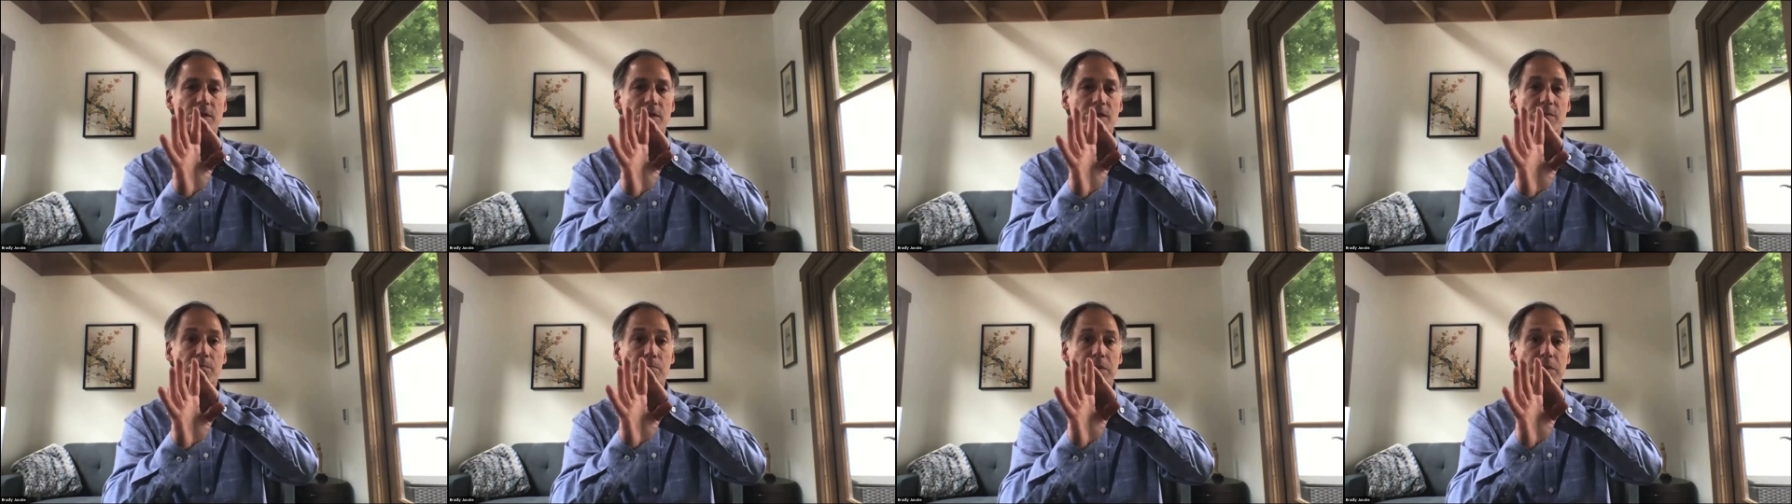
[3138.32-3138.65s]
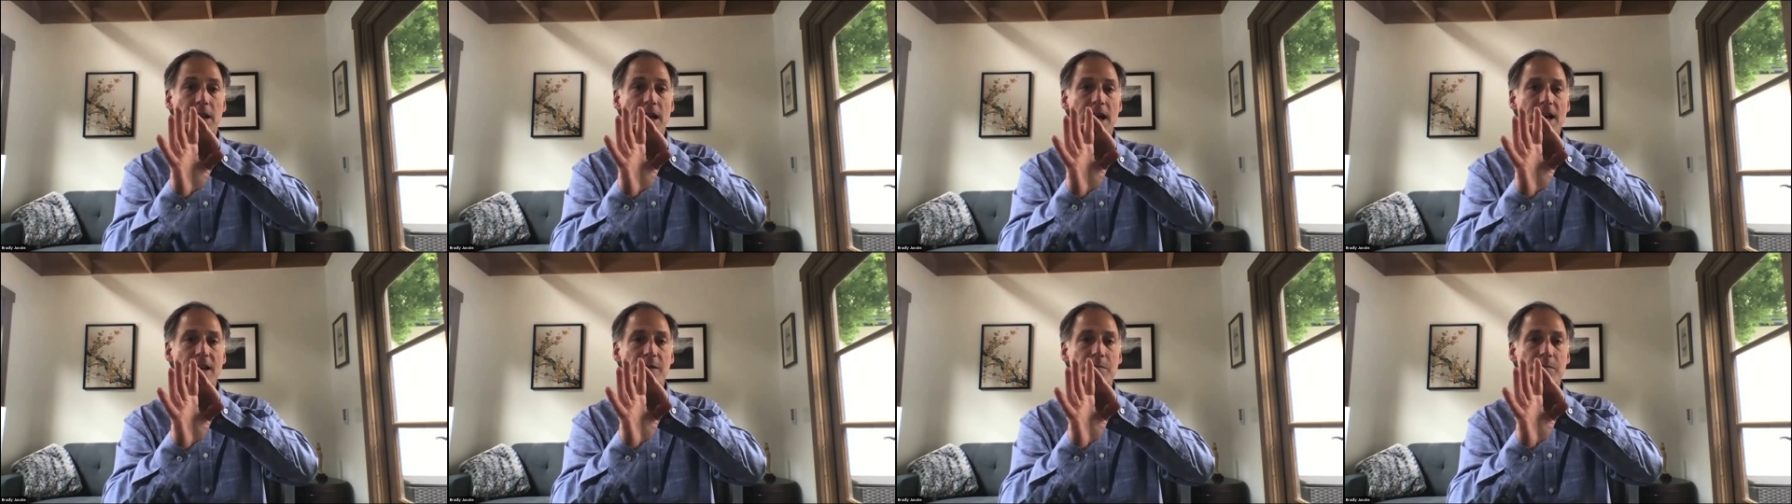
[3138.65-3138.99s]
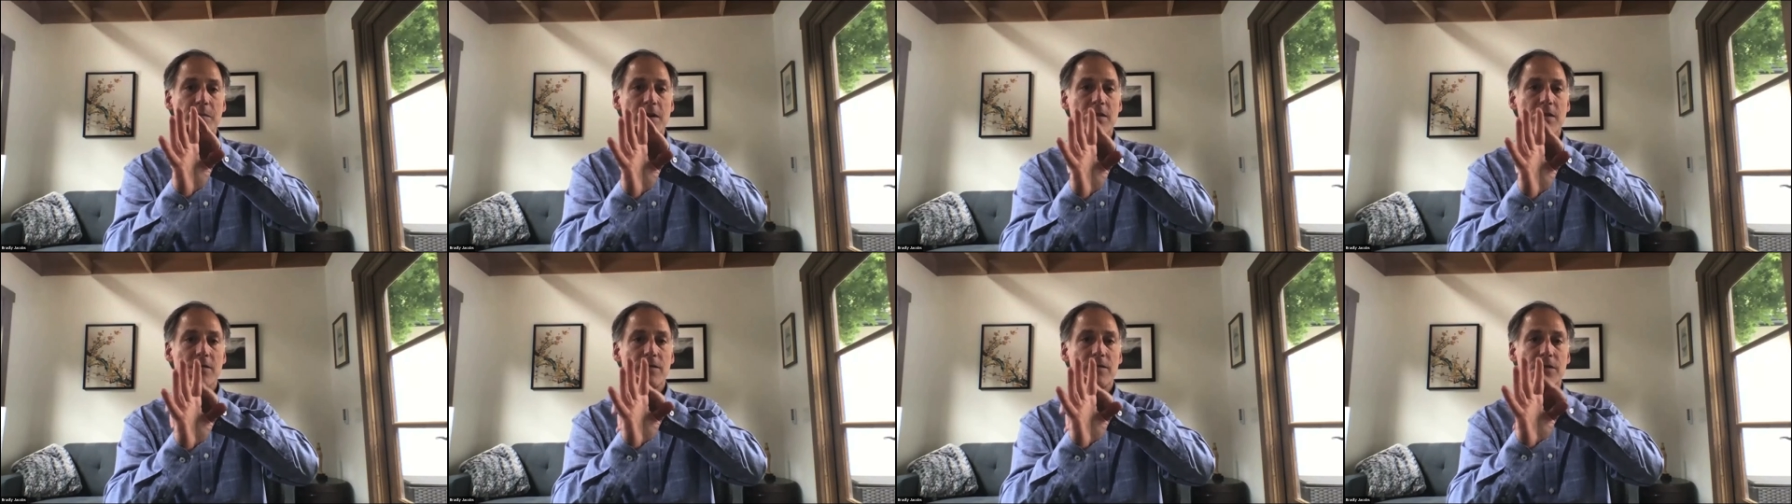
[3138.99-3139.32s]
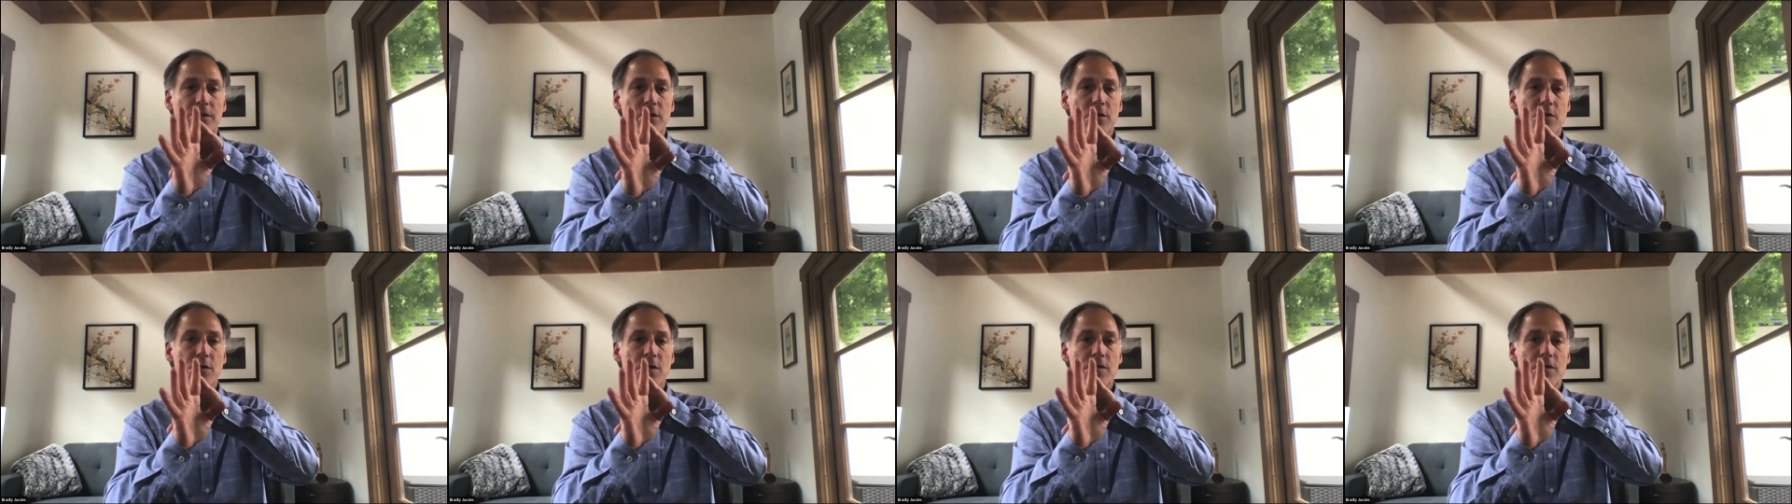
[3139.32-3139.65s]
plasma
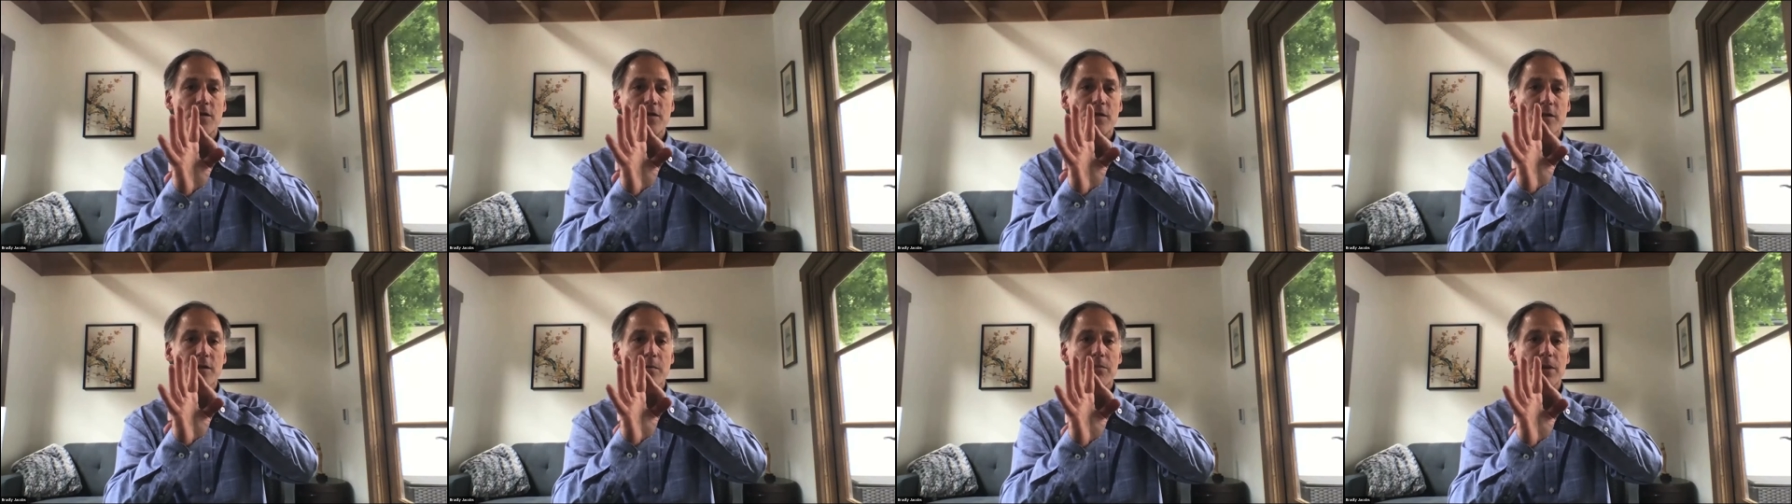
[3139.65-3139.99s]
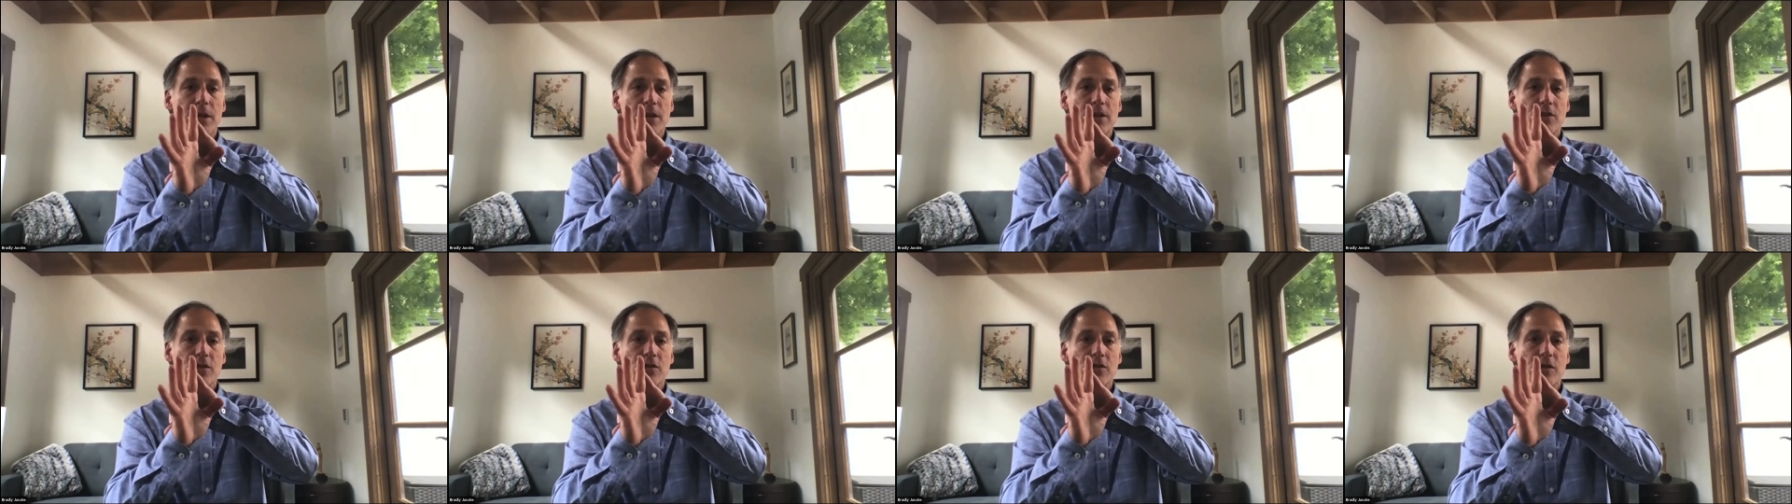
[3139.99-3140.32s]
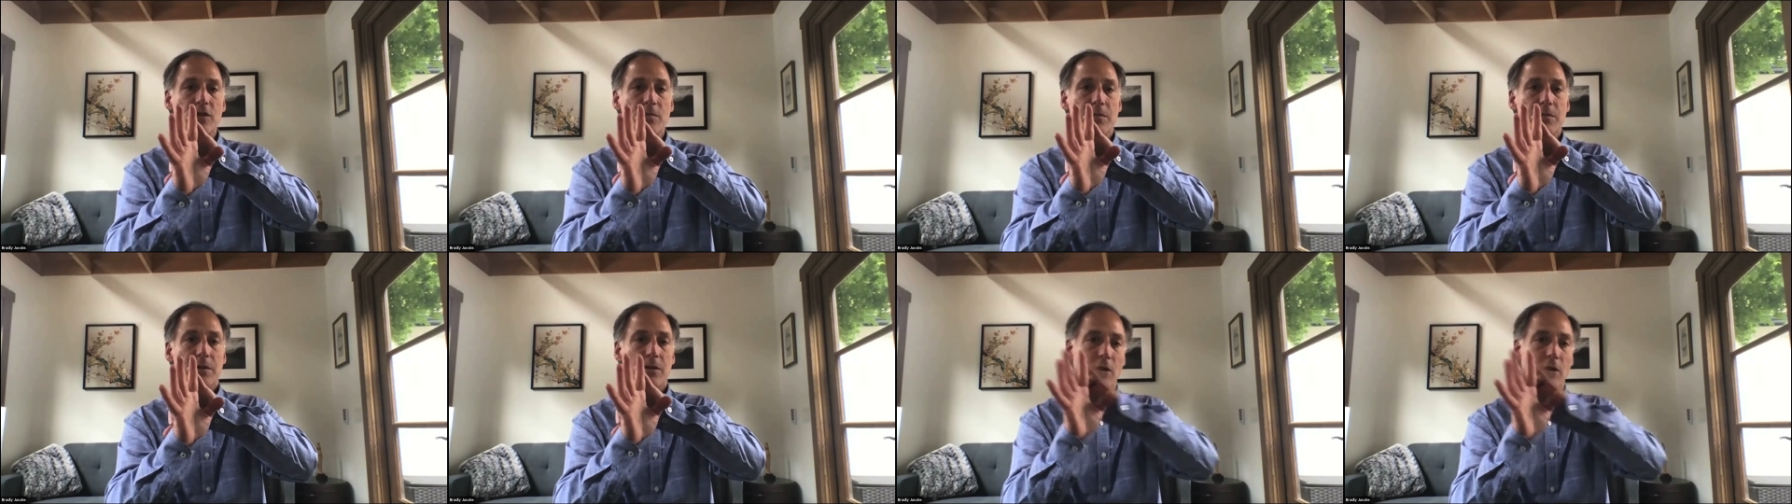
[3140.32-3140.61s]
fluid from the bloodstream